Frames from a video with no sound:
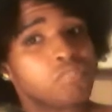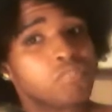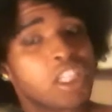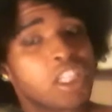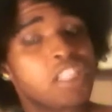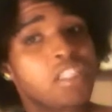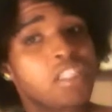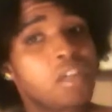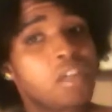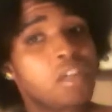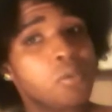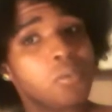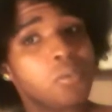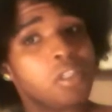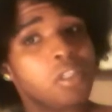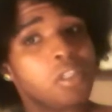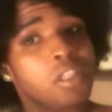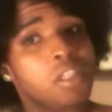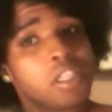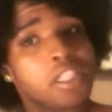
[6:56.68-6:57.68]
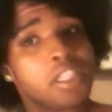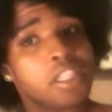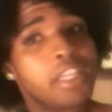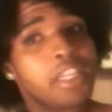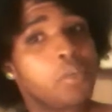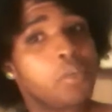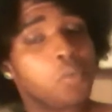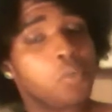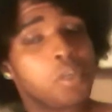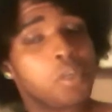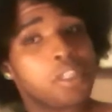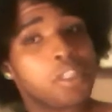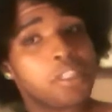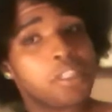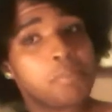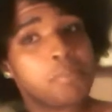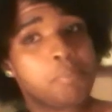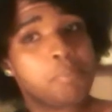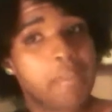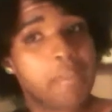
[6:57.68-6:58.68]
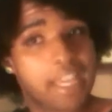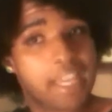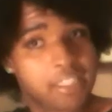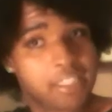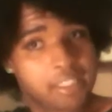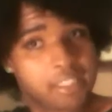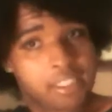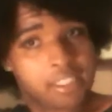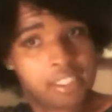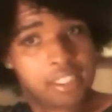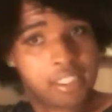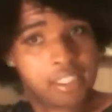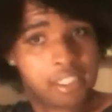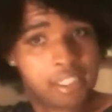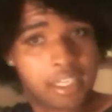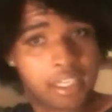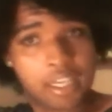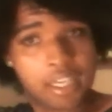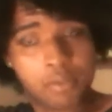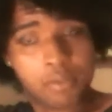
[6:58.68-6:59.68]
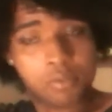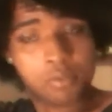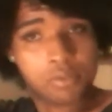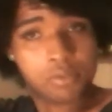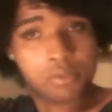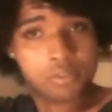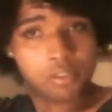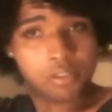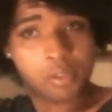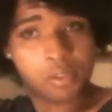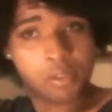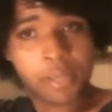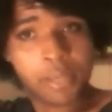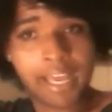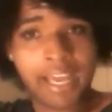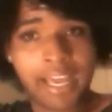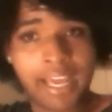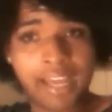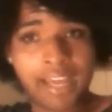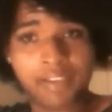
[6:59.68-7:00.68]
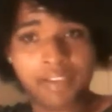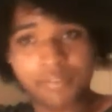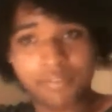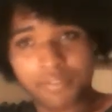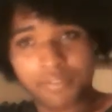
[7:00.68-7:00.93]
I don't like it one bit. I want to have